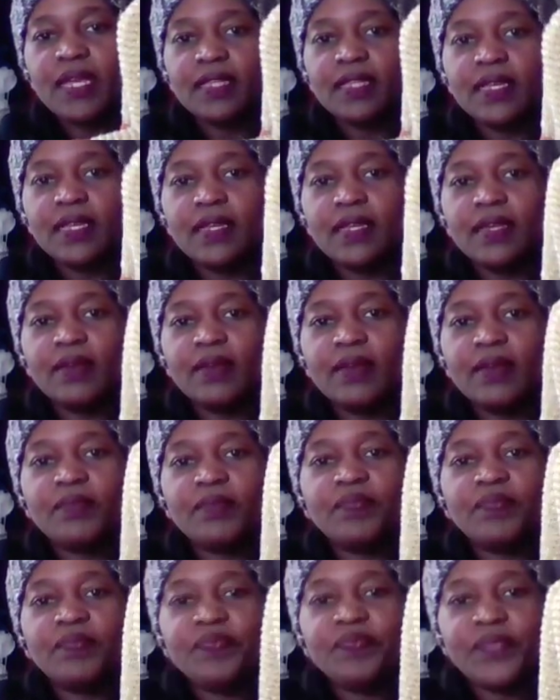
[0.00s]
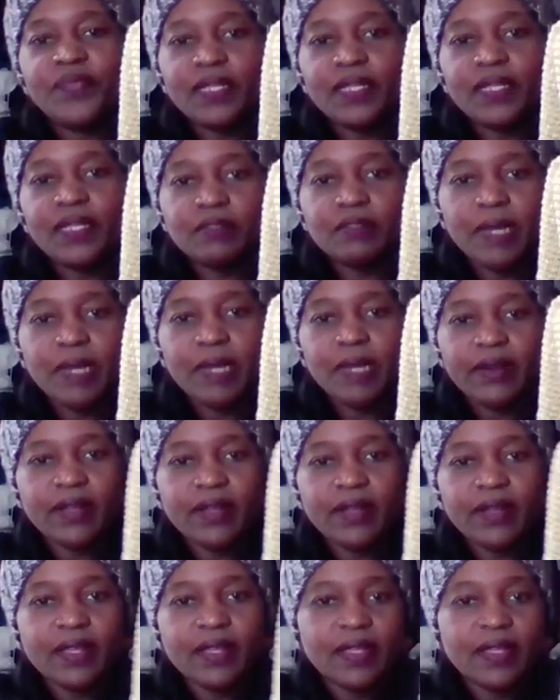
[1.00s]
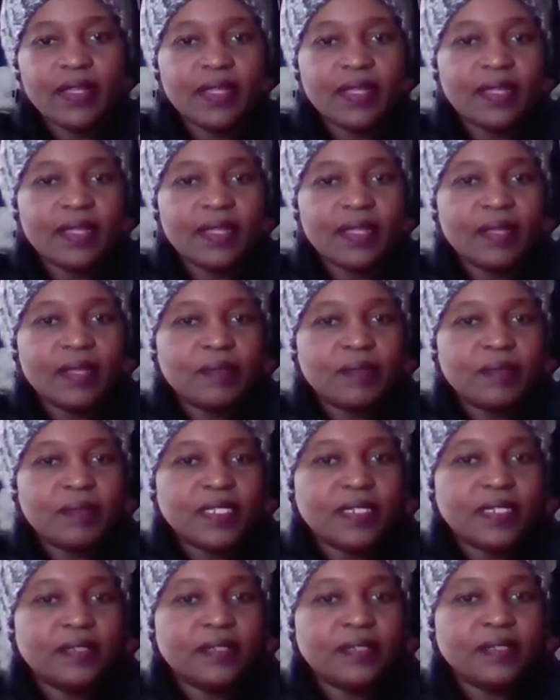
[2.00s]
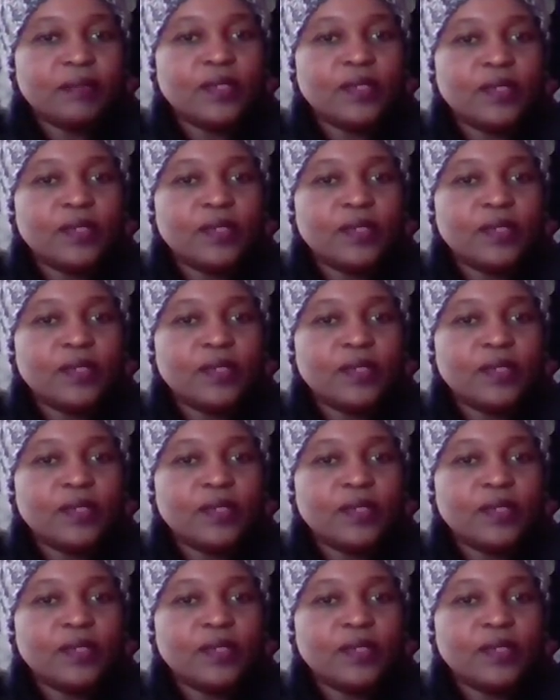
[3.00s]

There you go. That's better. Matilda Moo.